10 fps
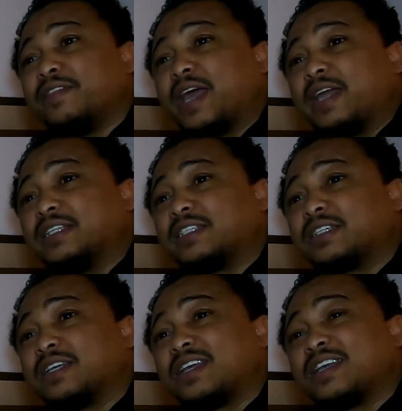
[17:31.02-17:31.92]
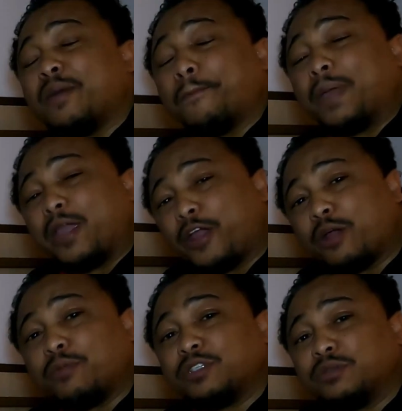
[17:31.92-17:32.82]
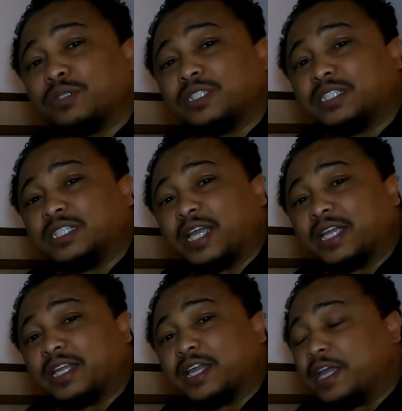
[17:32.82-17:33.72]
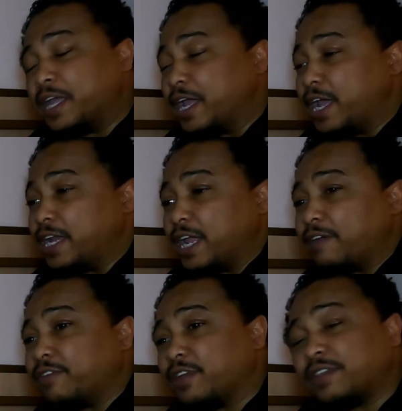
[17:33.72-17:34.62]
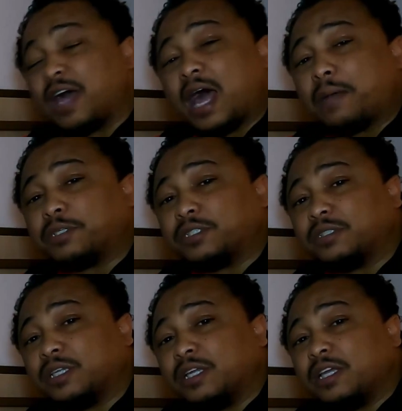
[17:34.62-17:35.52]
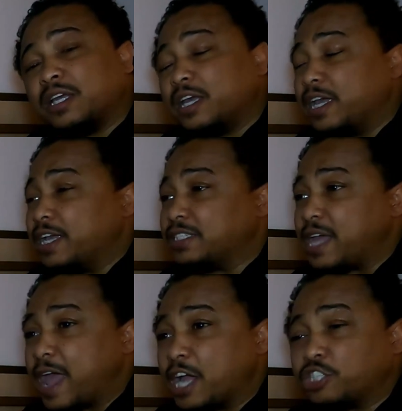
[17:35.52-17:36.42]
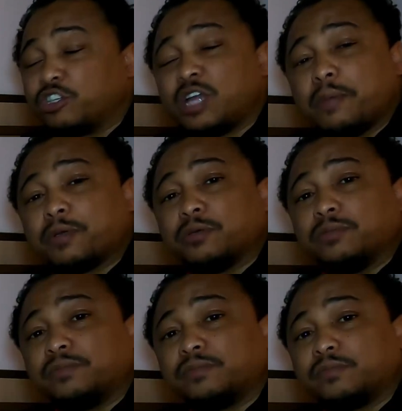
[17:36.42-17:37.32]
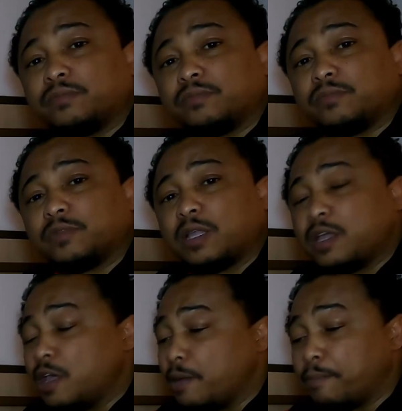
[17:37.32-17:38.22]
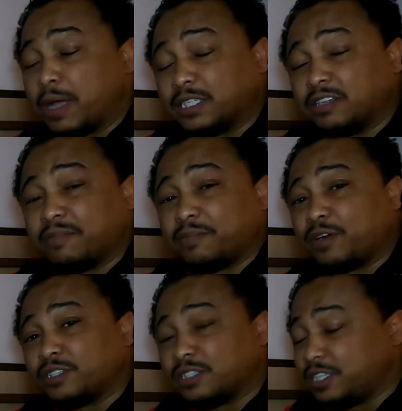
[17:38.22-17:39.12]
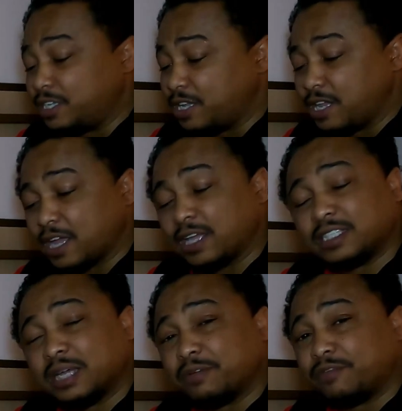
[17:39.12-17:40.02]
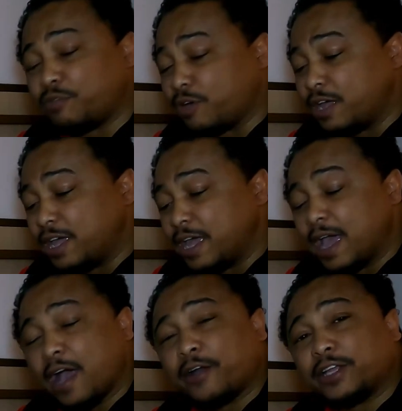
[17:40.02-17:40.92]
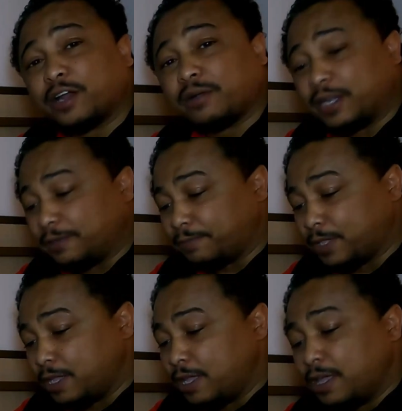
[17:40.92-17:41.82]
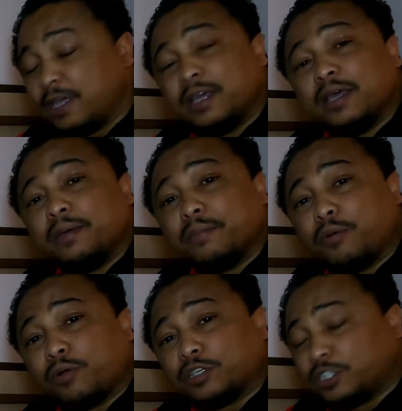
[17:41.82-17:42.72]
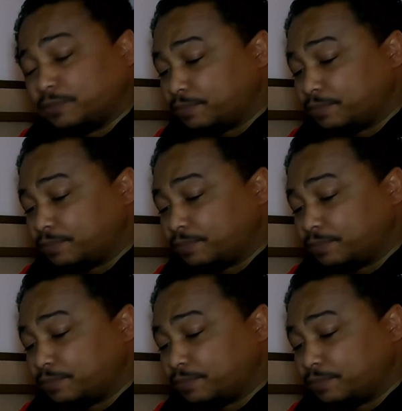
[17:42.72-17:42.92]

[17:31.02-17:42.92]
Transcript: that's comparable to a C8 and every other option is astronomical. Myself personally, like I said before, Audi R8, Porsche,